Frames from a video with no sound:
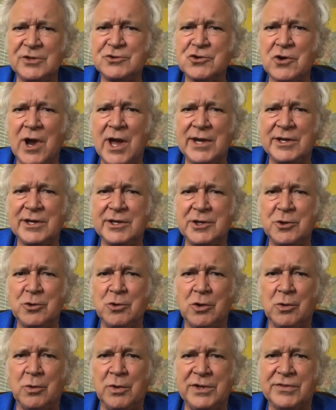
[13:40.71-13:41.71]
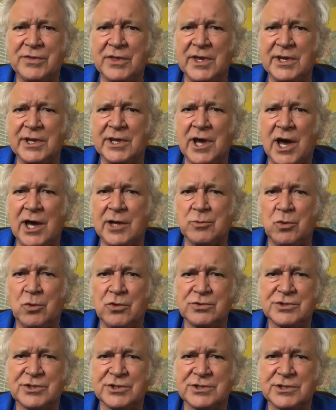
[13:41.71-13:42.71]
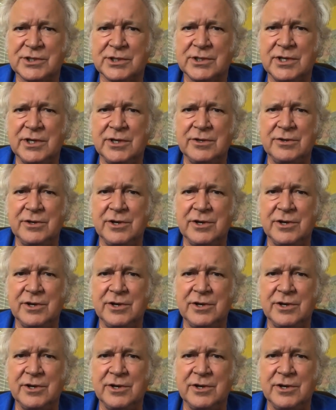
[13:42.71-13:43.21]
trying to do what we think God wants us to do.